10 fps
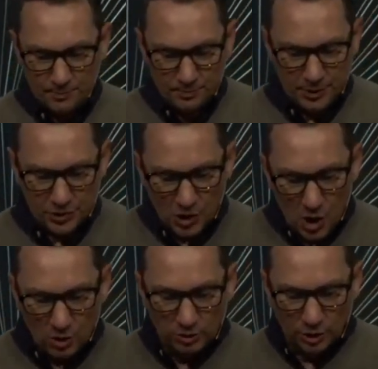But
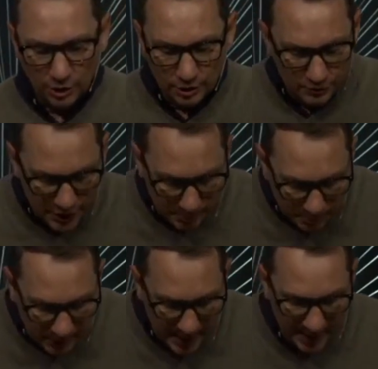Saul learned of their
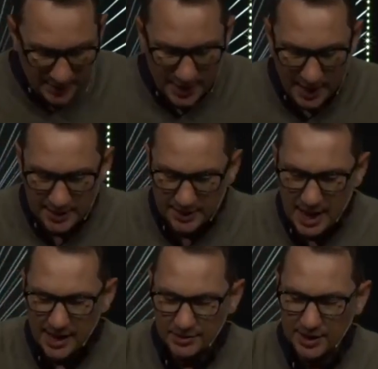plan. Day and
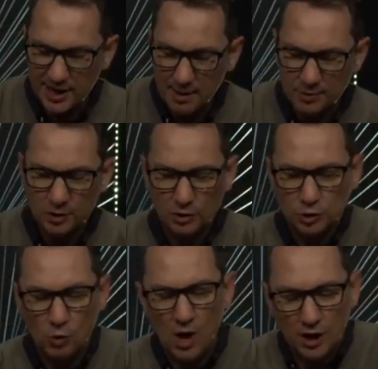night, they kept
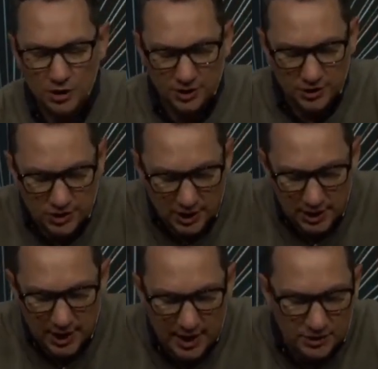close watch on the city
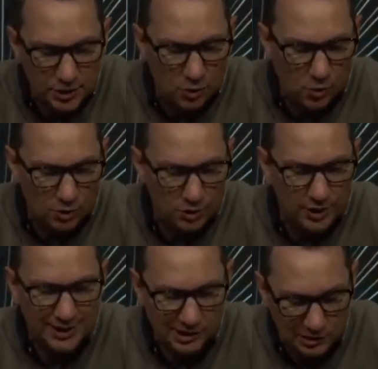gates in order to
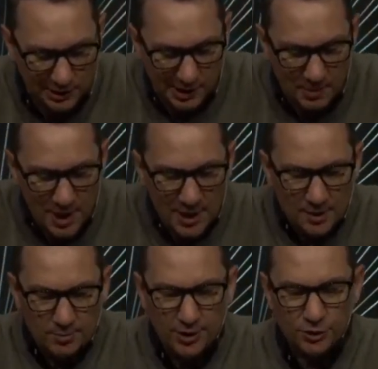kill him.
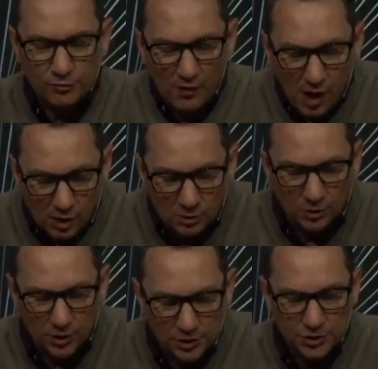But his
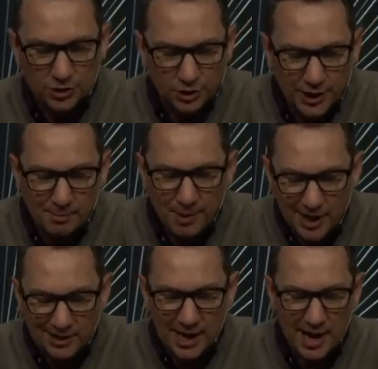followers took him by
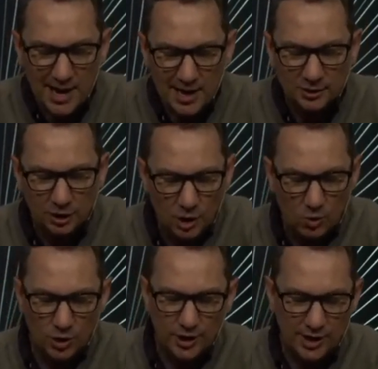night and
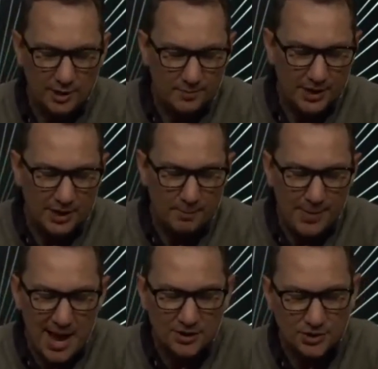lowered him in a
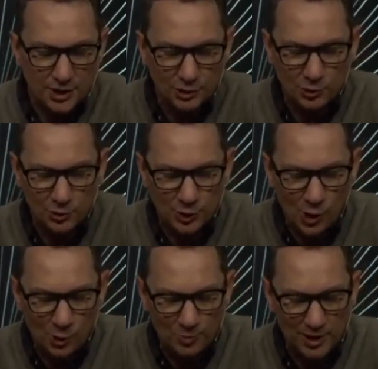basket through an
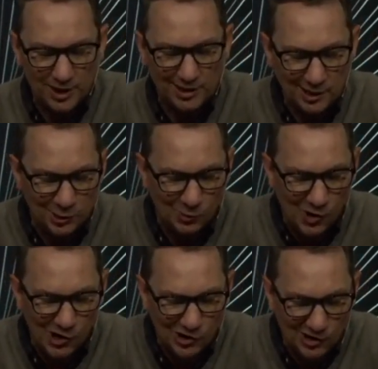opening in the
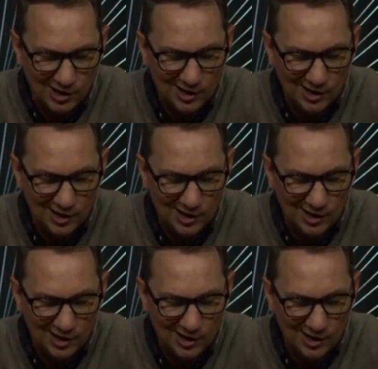wall,